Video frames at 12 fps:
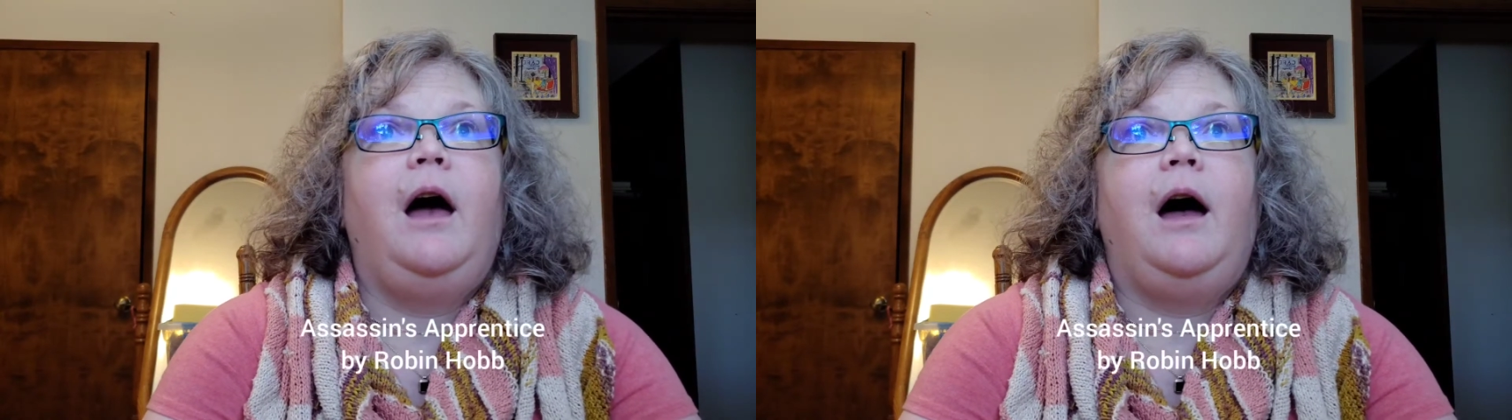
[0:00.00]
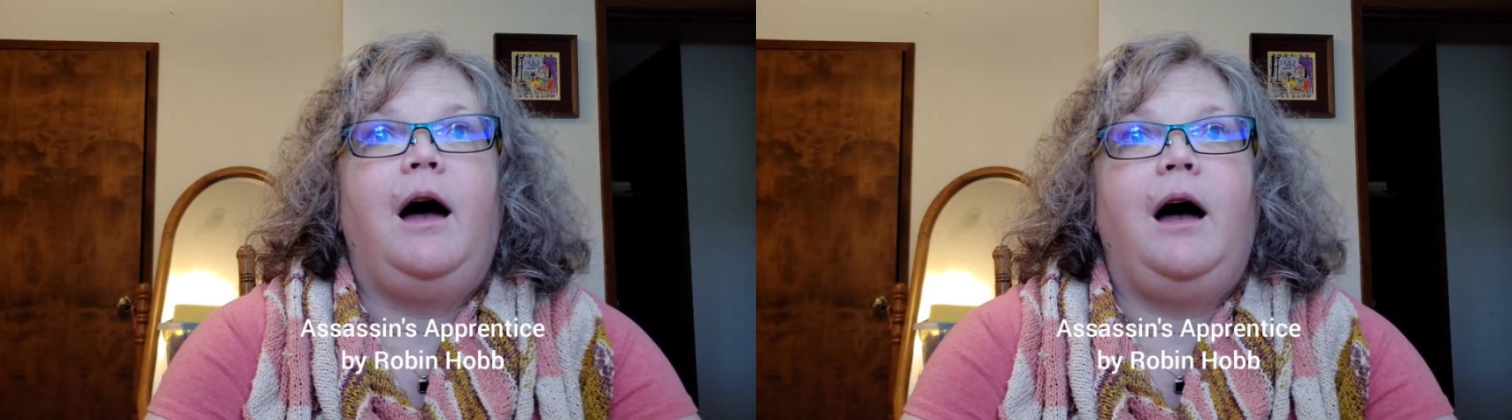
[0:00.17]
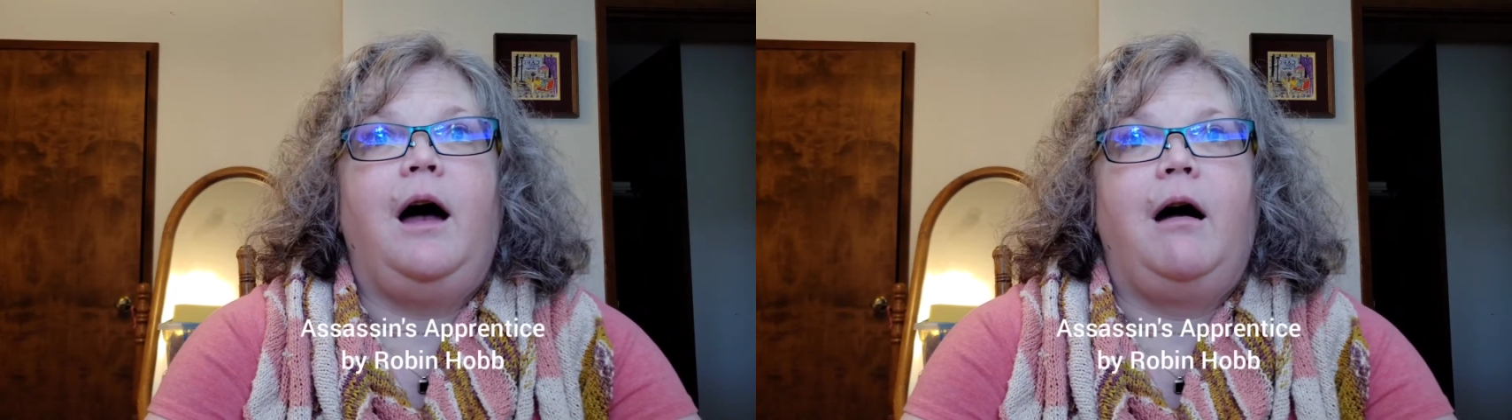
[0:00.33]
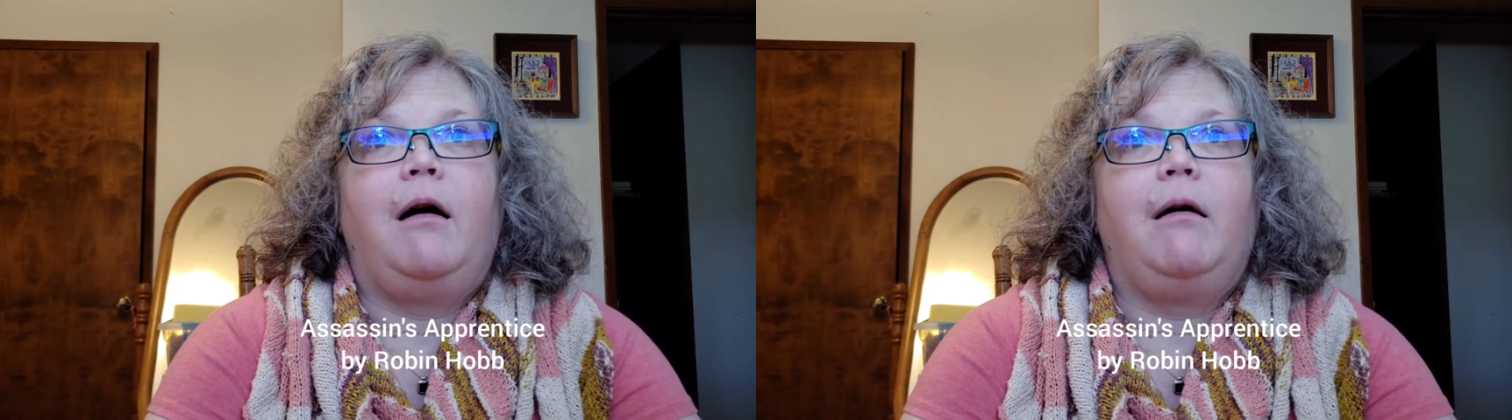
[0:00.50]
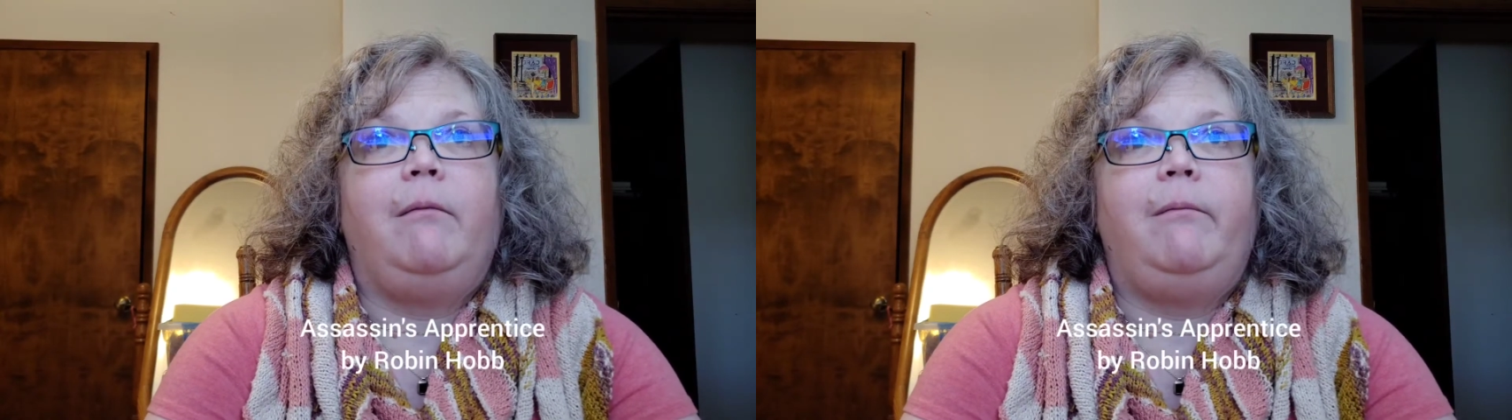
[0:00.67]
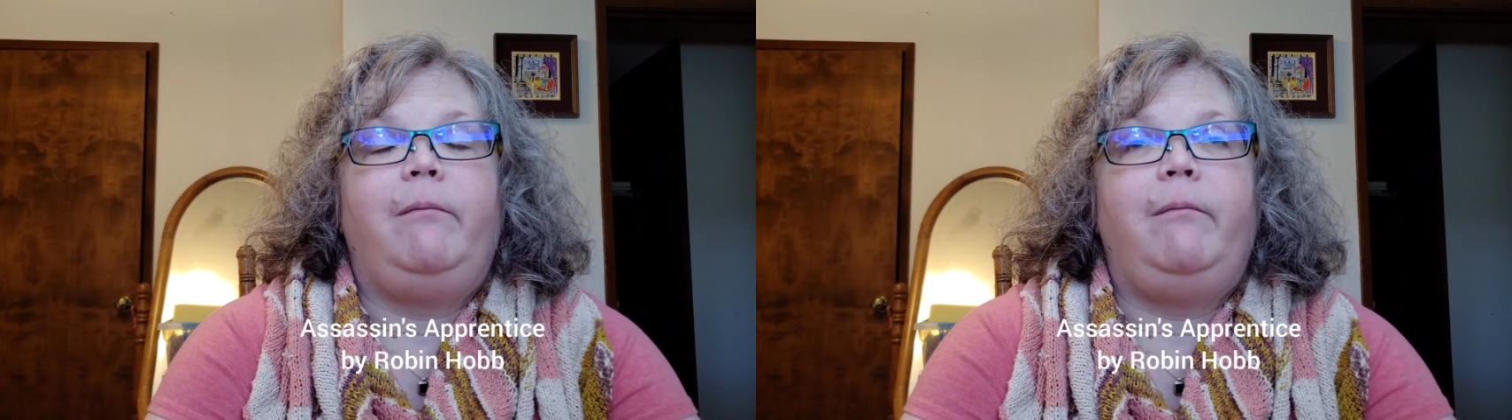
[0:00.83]

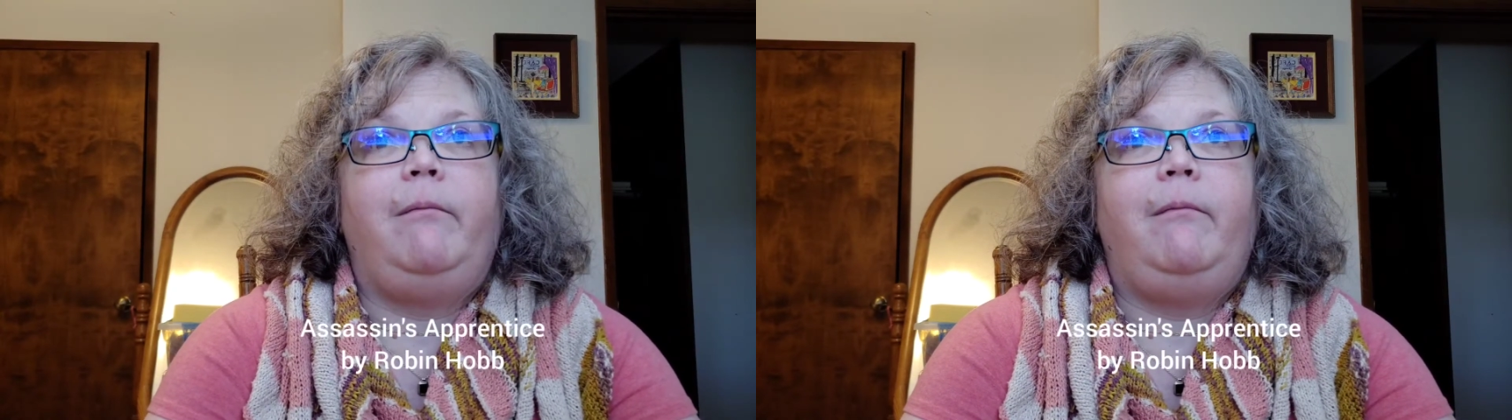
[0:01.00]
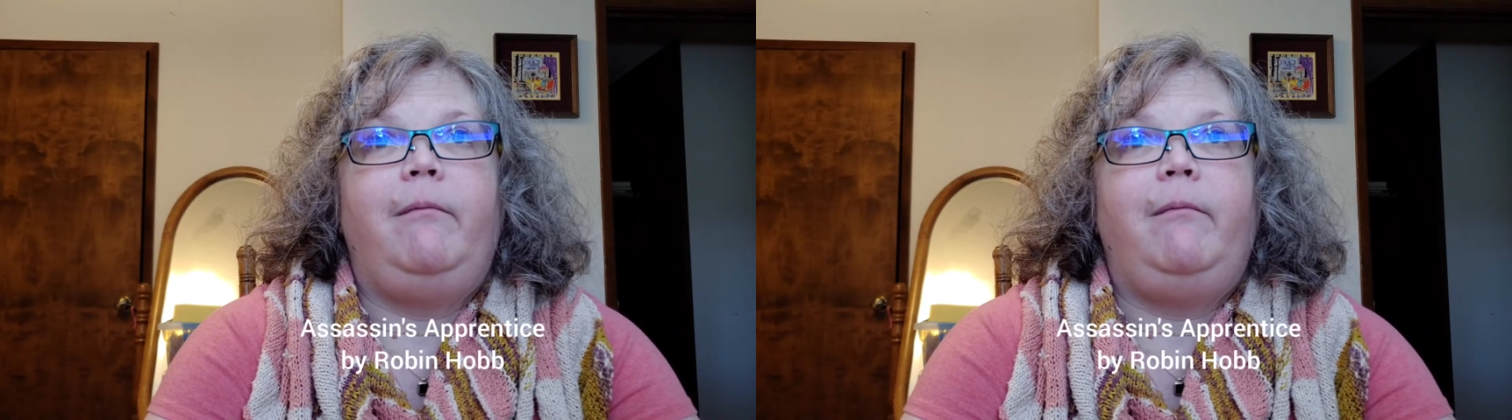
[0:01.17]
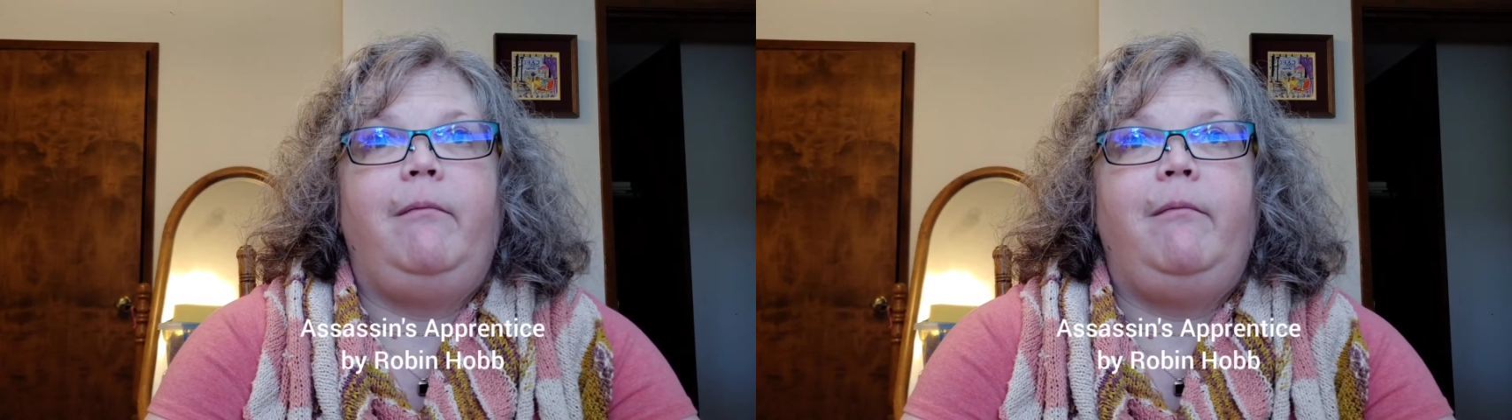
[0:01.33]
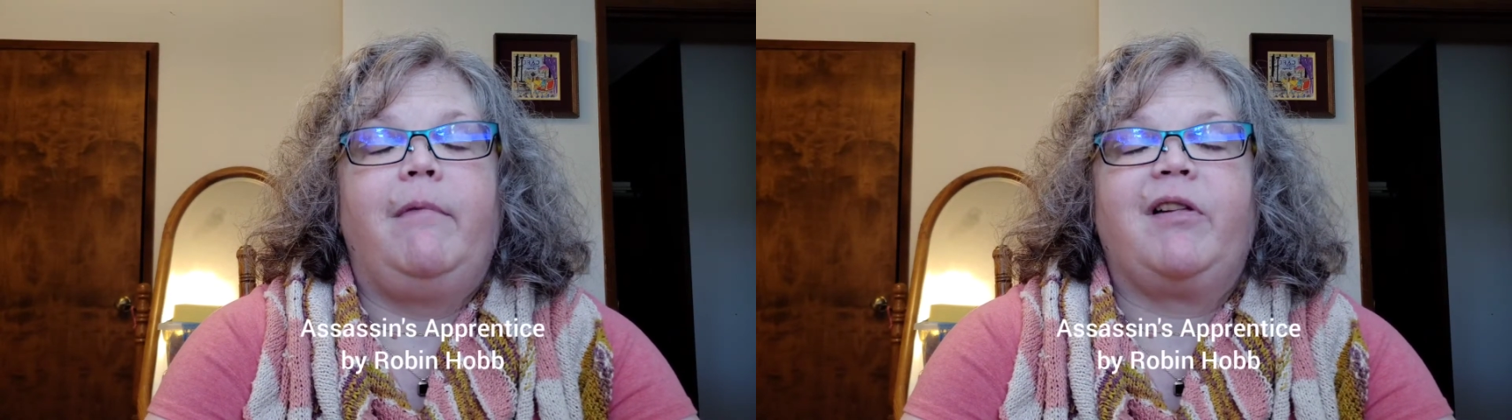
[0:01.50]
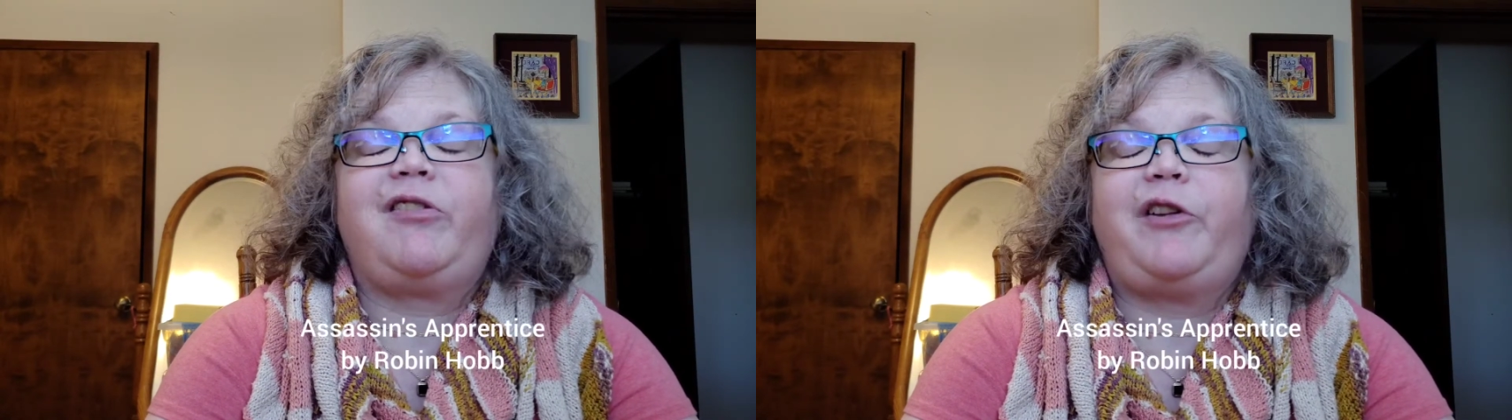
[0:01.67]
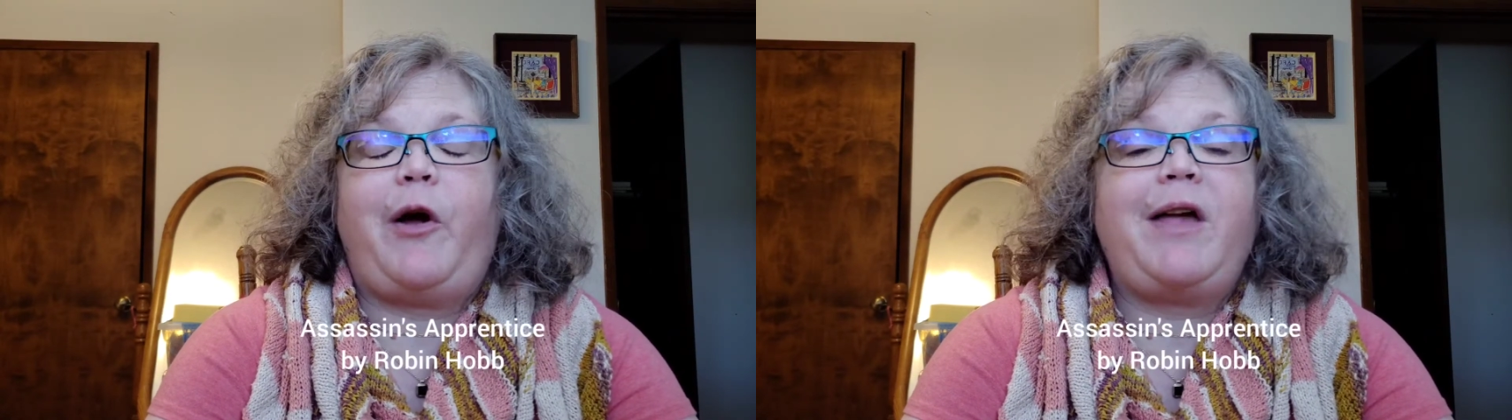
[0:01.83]

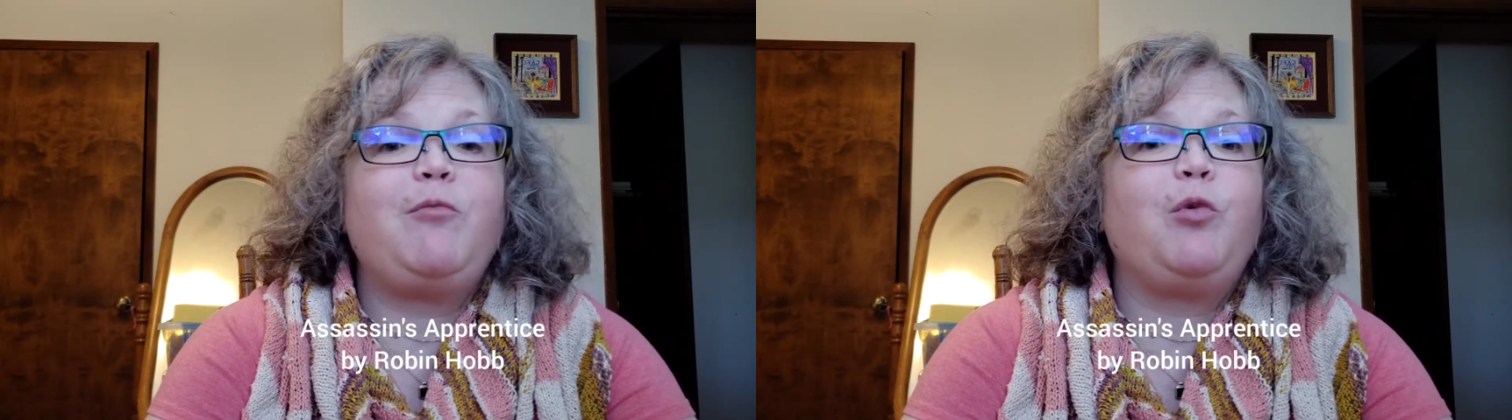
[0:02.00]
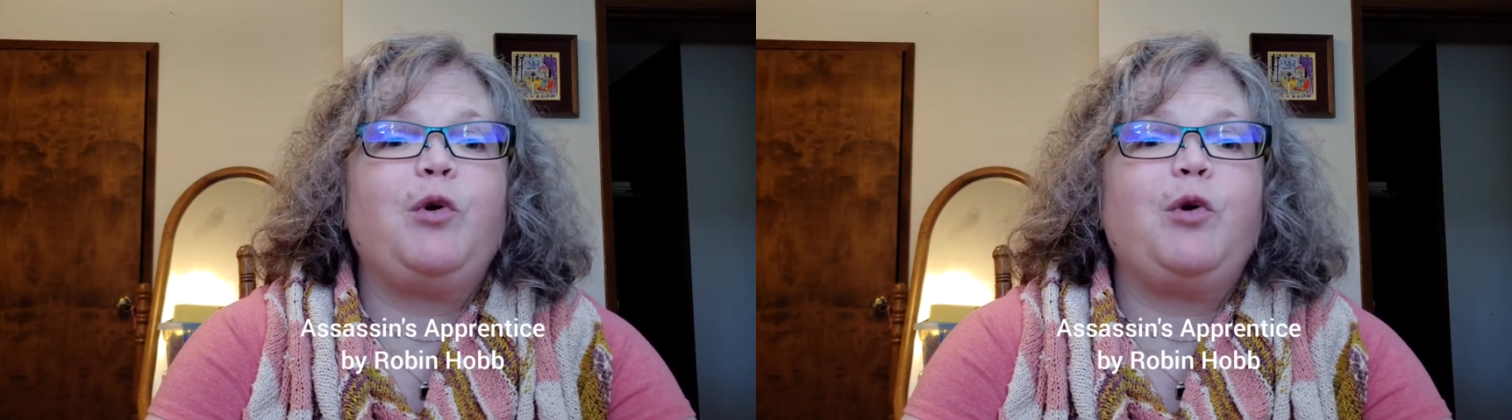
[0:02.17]
So I'm